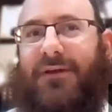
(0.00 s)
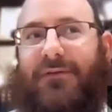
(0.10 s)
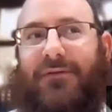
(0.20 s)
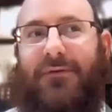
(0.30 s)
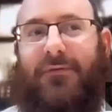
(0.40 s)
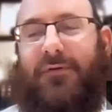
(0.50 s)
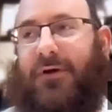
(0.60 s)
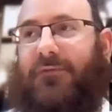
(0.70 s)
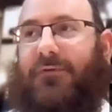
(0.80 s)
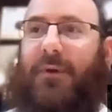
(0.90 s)
that is
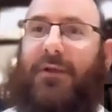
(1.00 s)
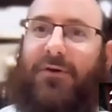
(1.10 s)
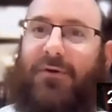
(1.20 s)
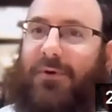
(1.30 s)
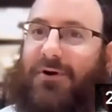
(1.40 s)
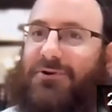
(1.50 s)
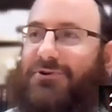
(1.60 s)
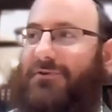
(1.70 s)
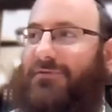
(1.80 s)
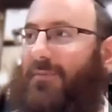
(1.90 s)
covered by the Gemara
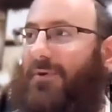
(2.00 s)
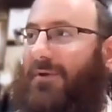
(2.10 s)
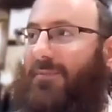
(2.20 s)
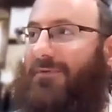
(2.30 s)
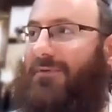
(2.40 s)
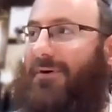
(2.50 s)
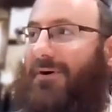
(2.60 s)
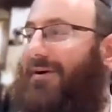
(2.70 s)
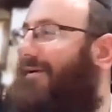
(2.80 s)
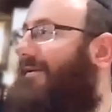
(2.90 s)
shir from the night before.